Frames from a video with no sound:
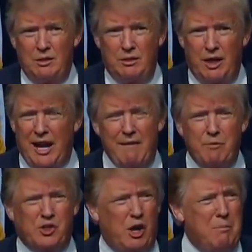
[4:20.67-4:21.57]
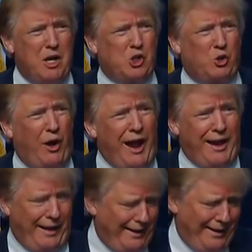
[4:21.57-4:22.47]
They gave him so much
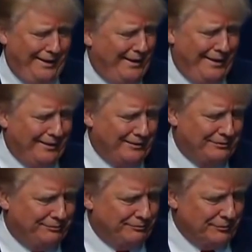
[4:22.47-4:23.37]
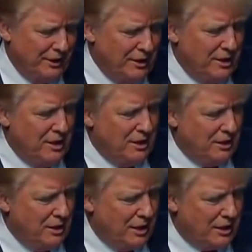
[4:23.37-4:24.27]
credit. You know,
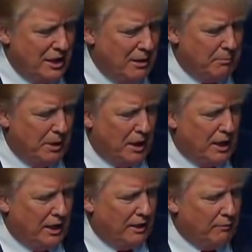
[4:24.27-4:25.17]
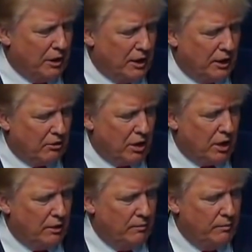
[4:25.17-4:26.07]
not me. I didn't give him a lot of
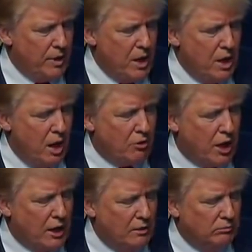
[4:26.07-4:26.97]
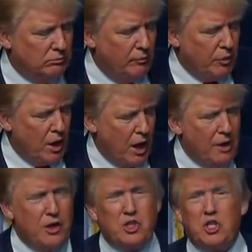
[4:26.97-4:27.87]
credit. Okay.
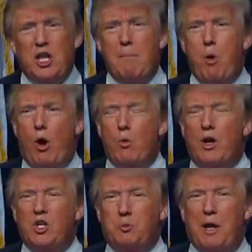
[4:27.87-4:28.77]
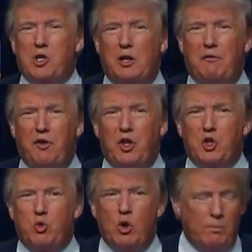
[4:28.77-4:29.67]
And this is the important one, especially for
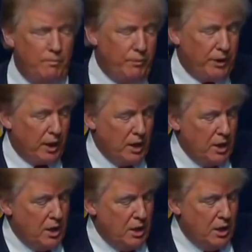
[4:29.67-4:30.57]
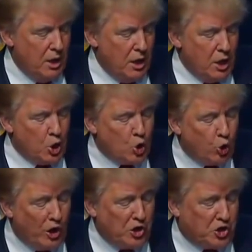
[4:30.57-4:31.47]
this room.
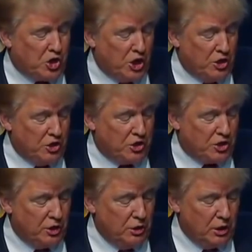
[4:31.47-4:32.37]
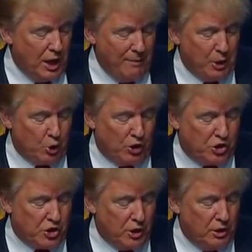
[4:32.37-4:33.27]
Christians, I'm a
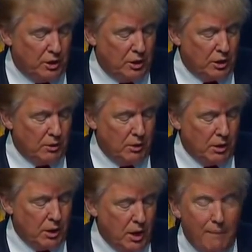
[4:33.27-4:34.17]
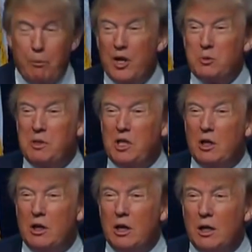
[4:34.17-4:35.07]
Christian. I'm
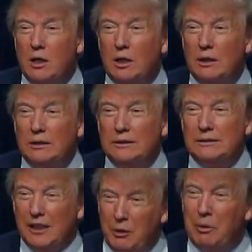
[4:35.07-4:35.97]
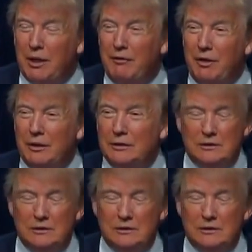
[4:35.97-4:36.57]
Presbyterian. Can you believe it?